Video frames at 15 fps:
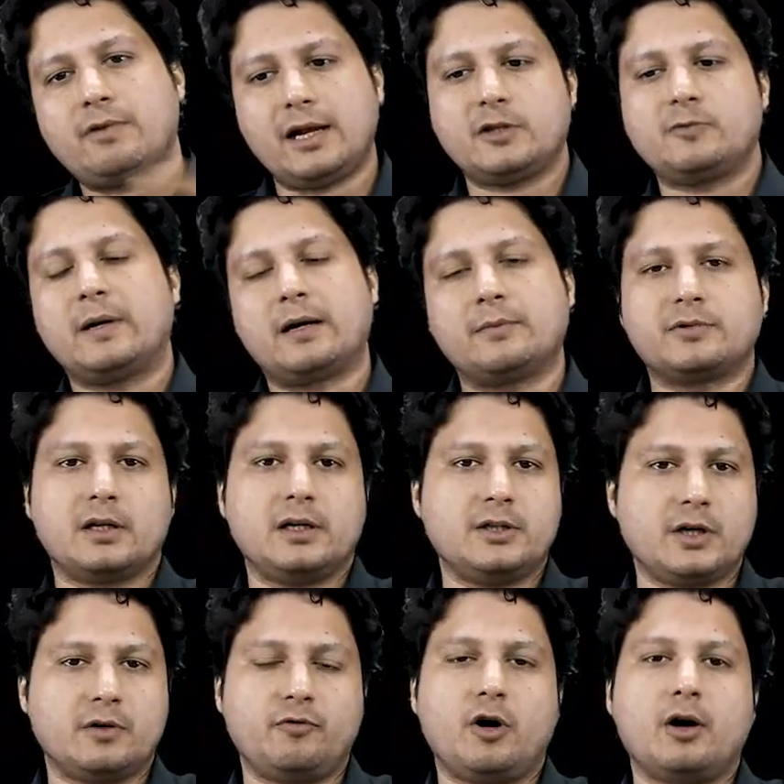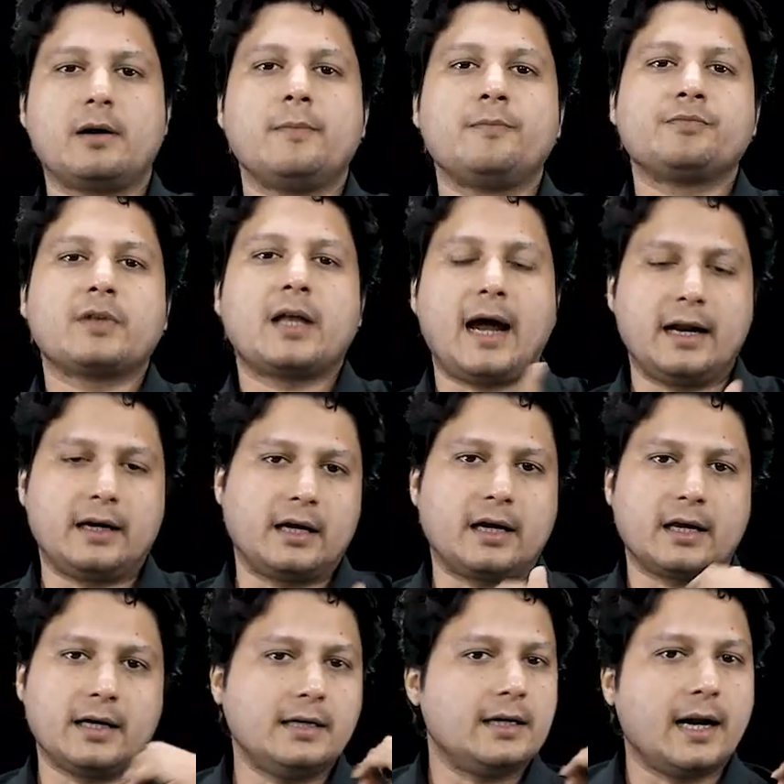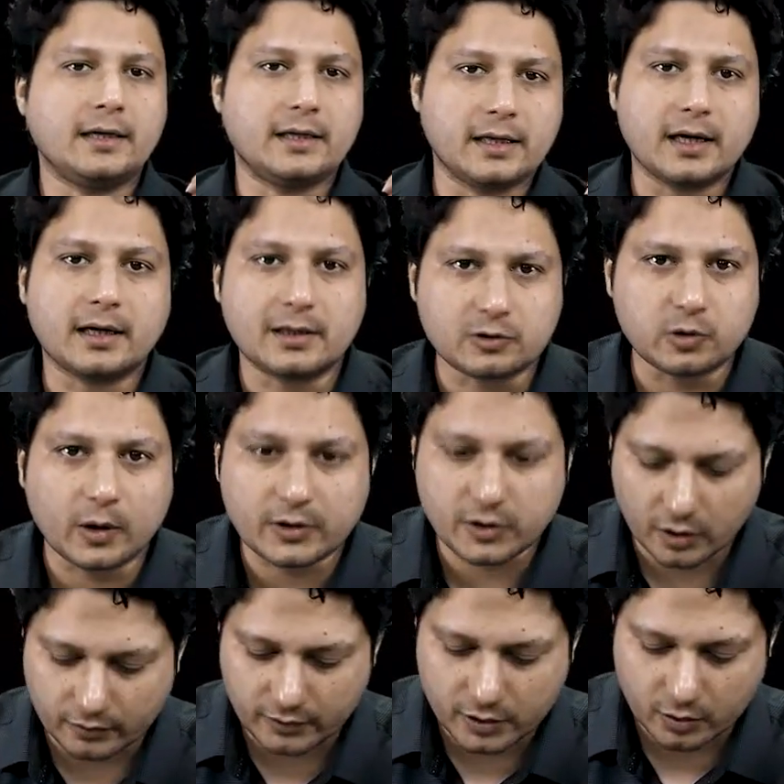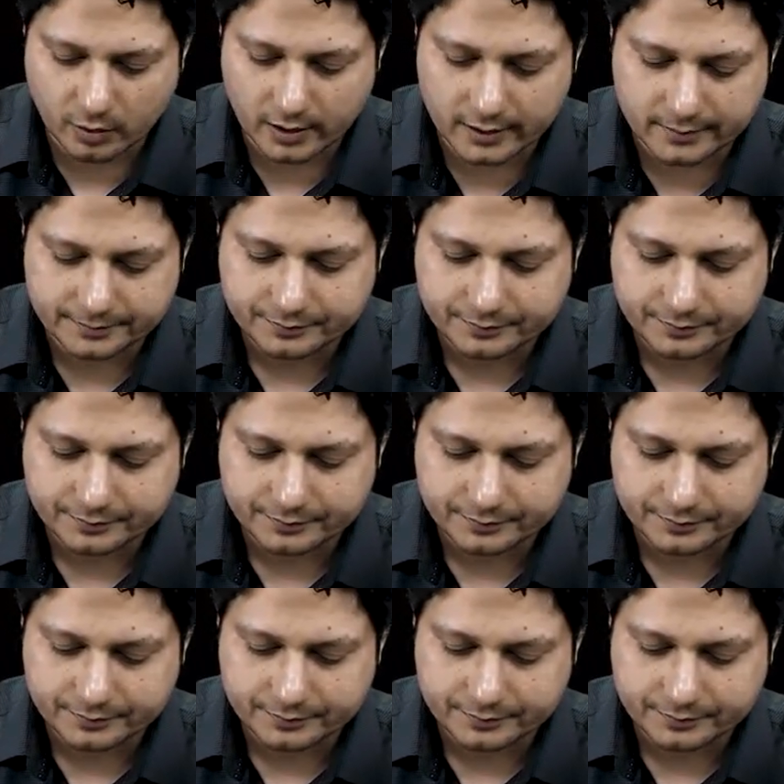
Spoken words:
well as becomes a lesion for a recurrent anterior dislocation of the shoulder.